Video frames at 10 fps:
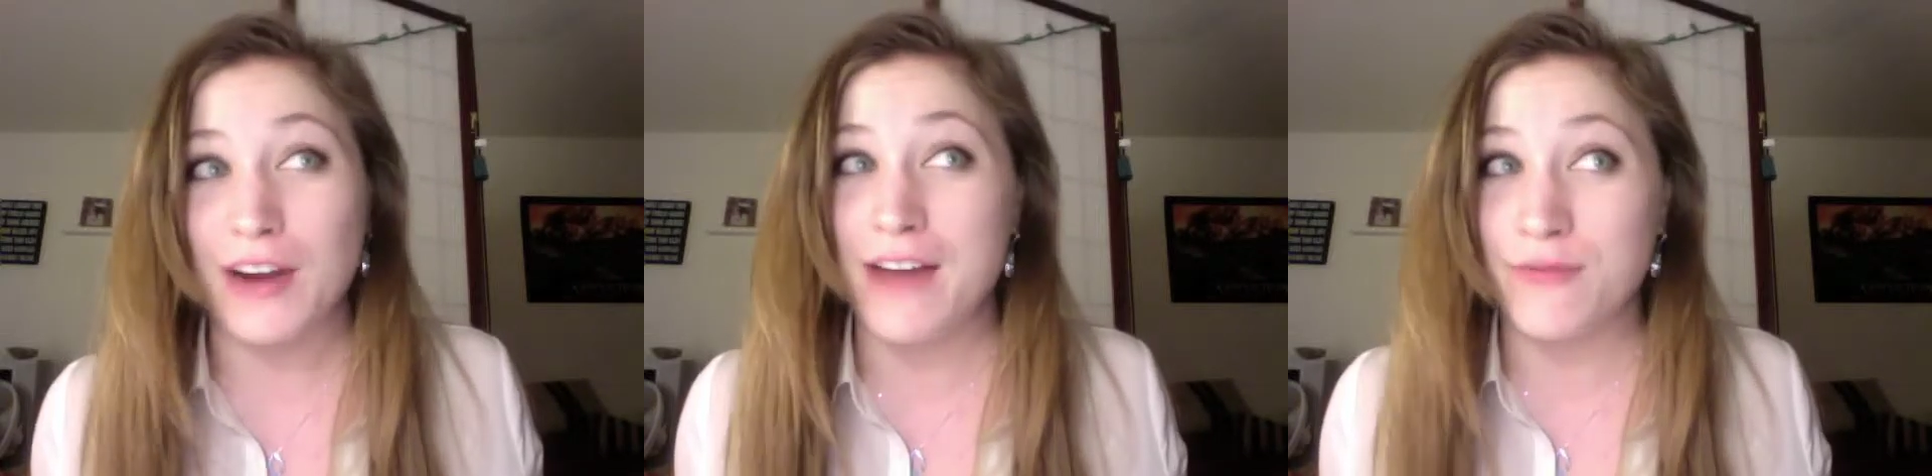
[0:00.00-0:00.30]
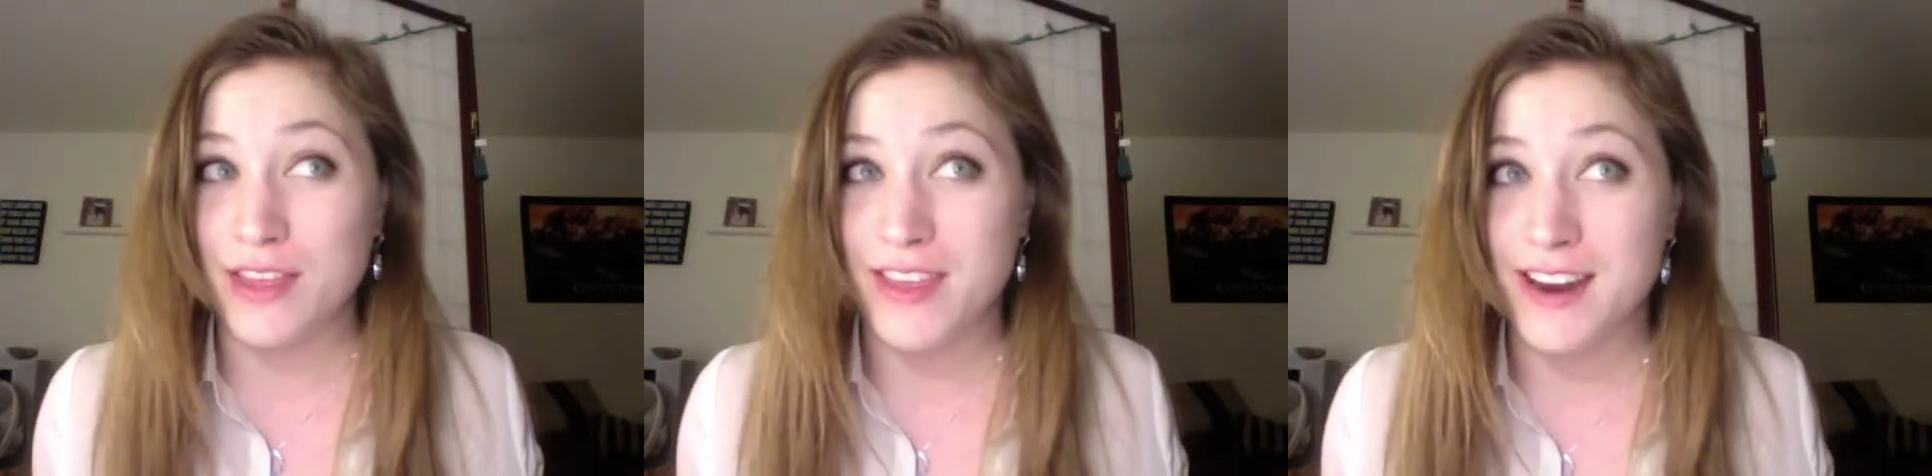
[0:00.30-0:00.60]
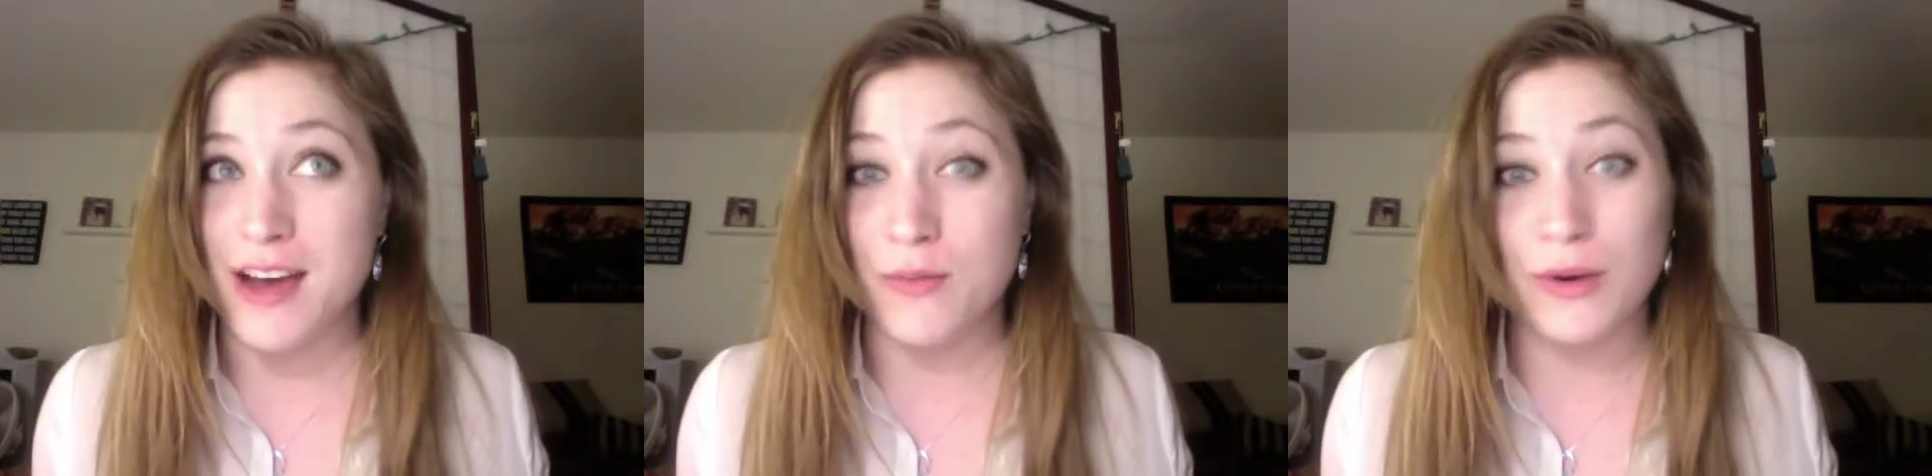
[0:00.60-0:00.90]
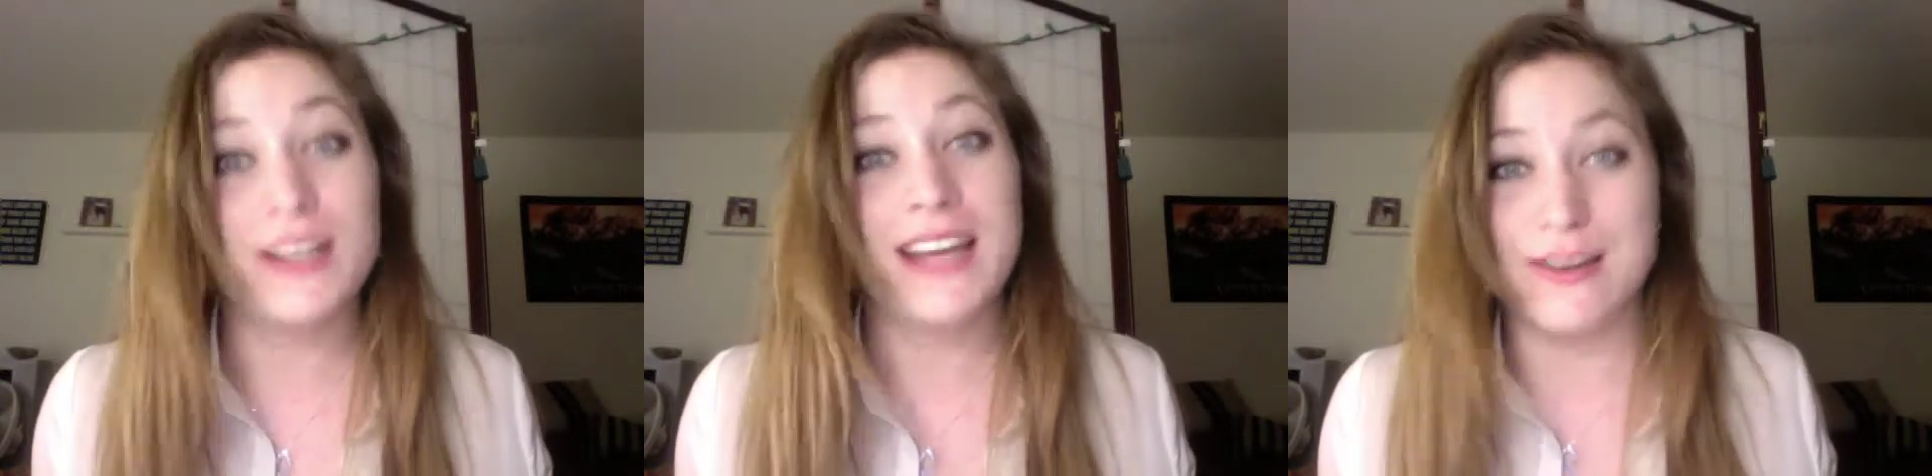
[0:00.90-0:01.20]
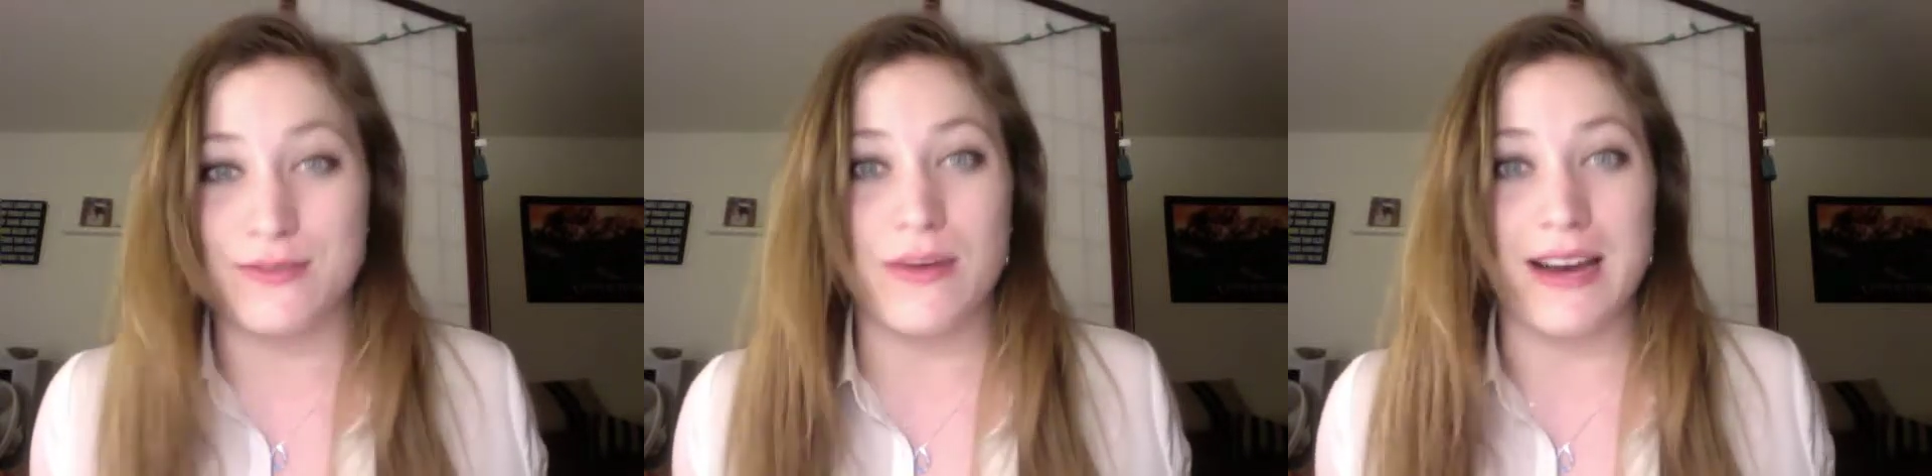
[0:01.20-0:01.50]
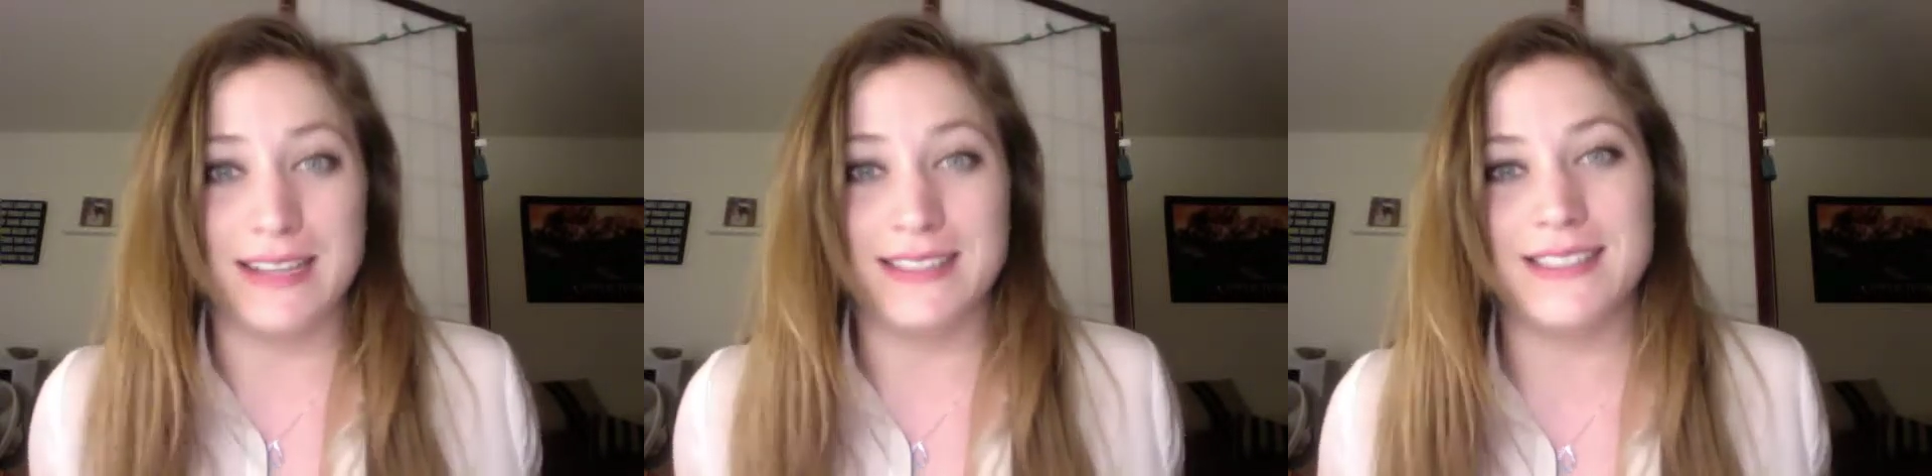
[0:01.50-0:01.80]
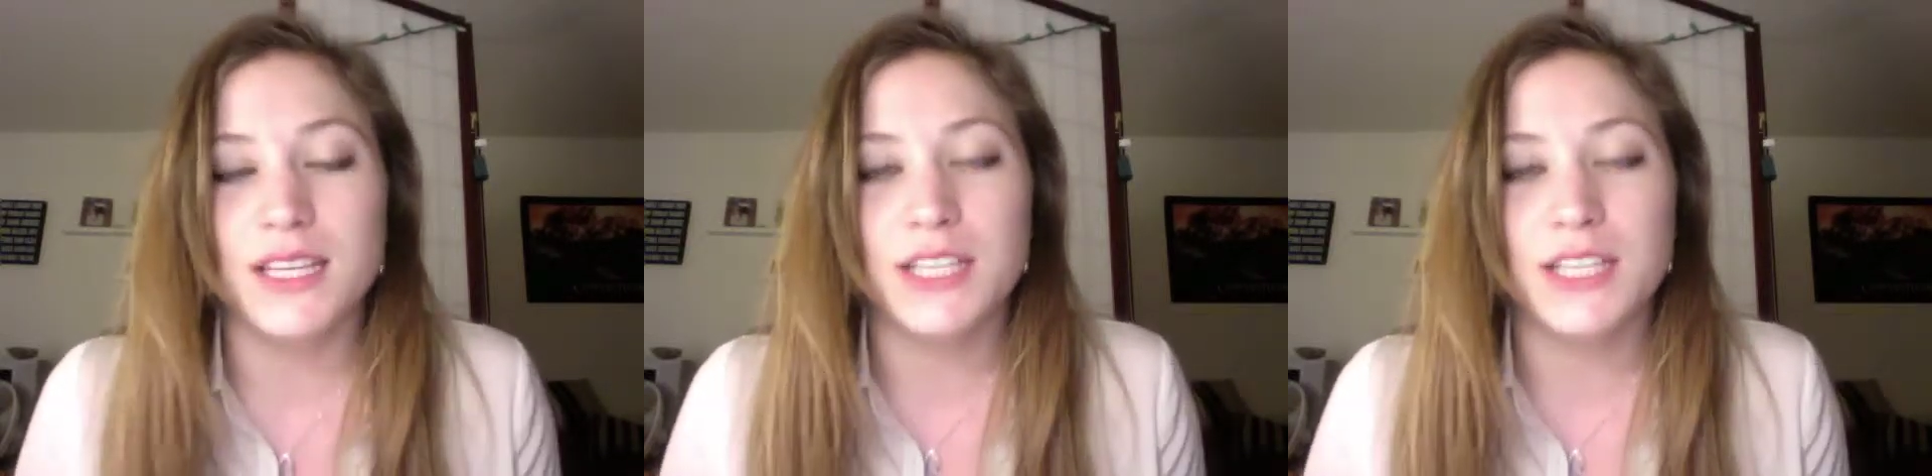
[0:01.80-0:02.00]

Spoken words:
halfway there word count wise.